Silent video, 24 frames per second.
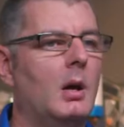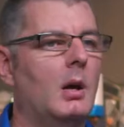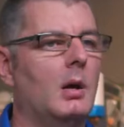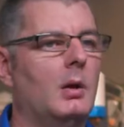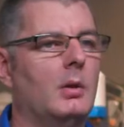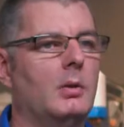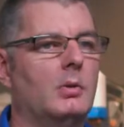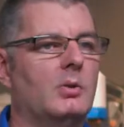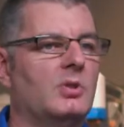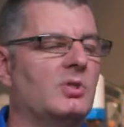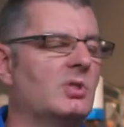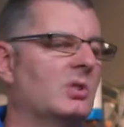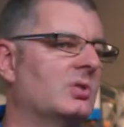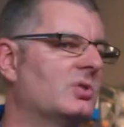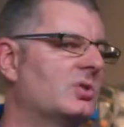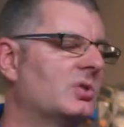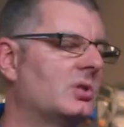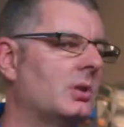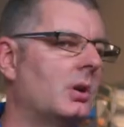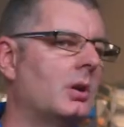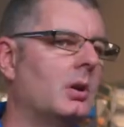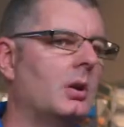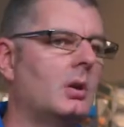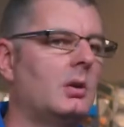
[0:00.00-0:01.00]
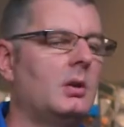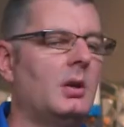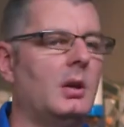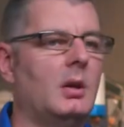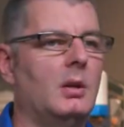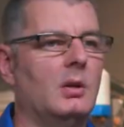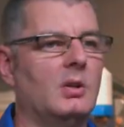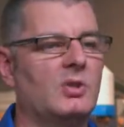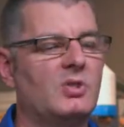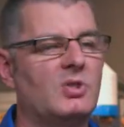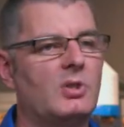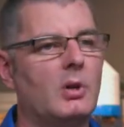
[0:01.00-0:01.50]
There's a start and
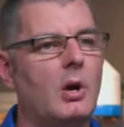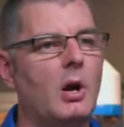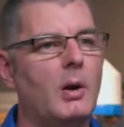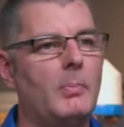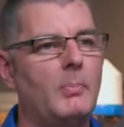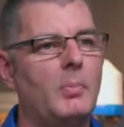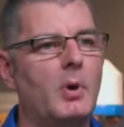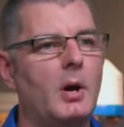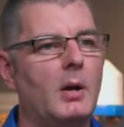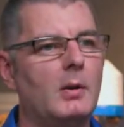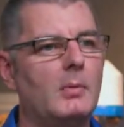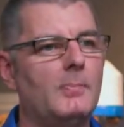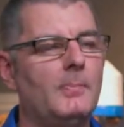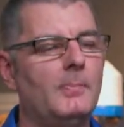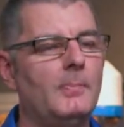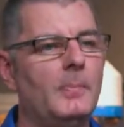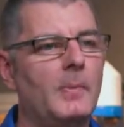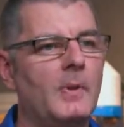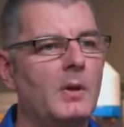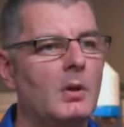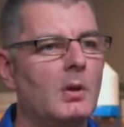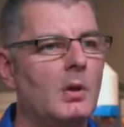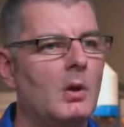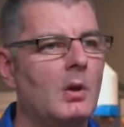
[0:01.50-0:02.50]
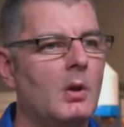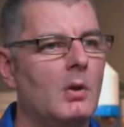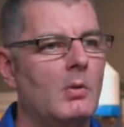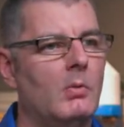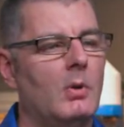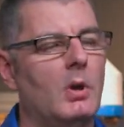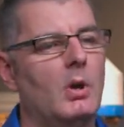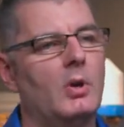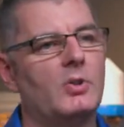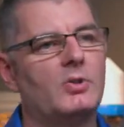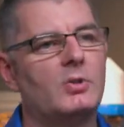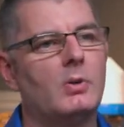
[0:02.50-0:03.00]
a stop button. We
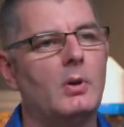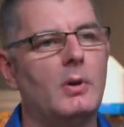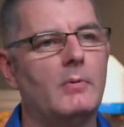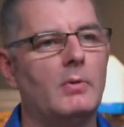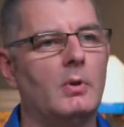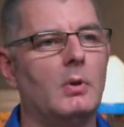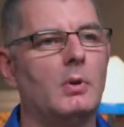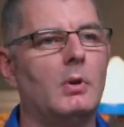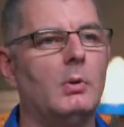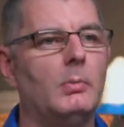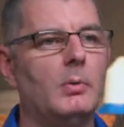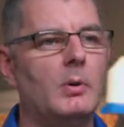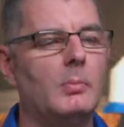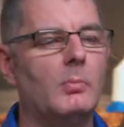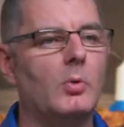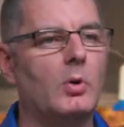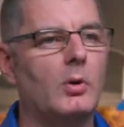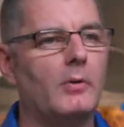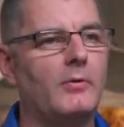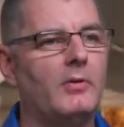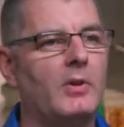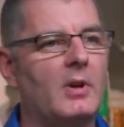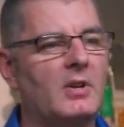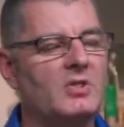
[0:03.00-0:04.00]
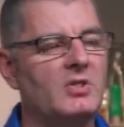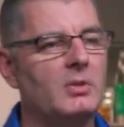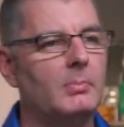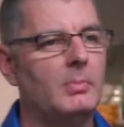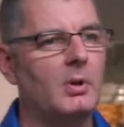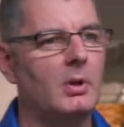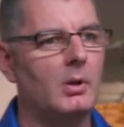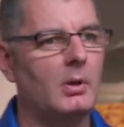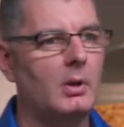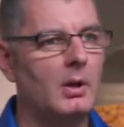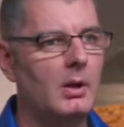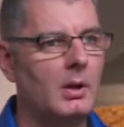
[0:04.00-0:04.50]
also have a little bit more
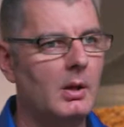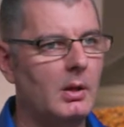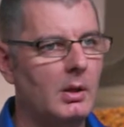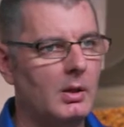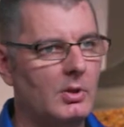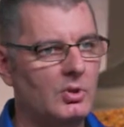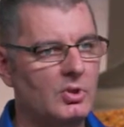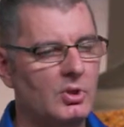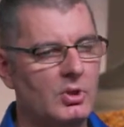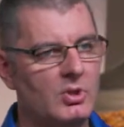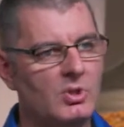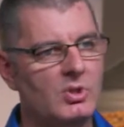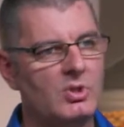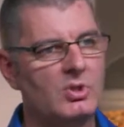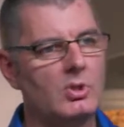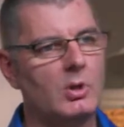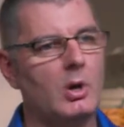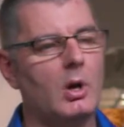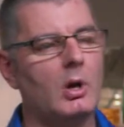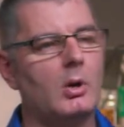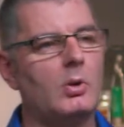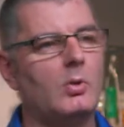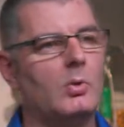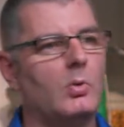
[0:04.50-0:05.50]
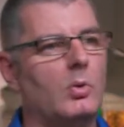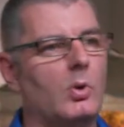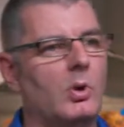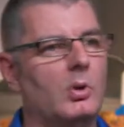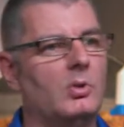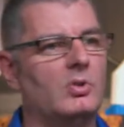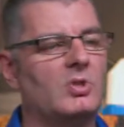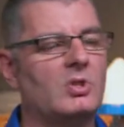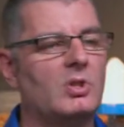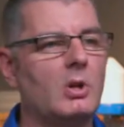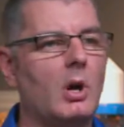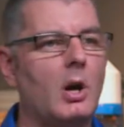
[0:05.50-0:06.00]
flexibility than just start or
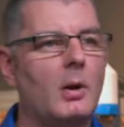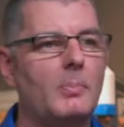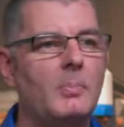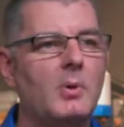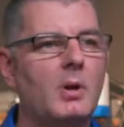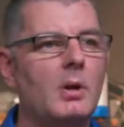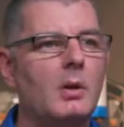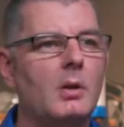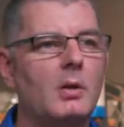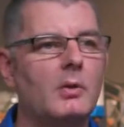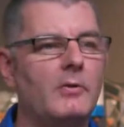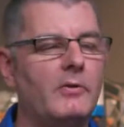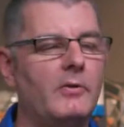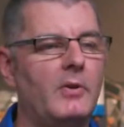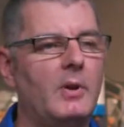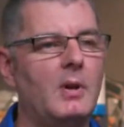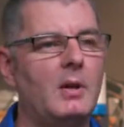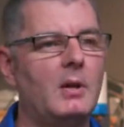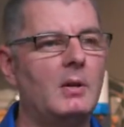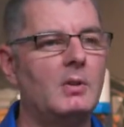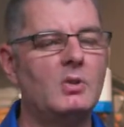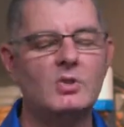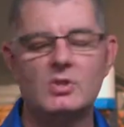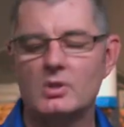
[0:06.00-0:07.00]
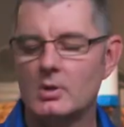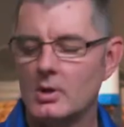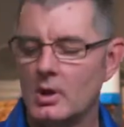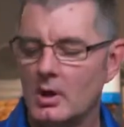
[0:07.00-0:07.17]
stopping the fans.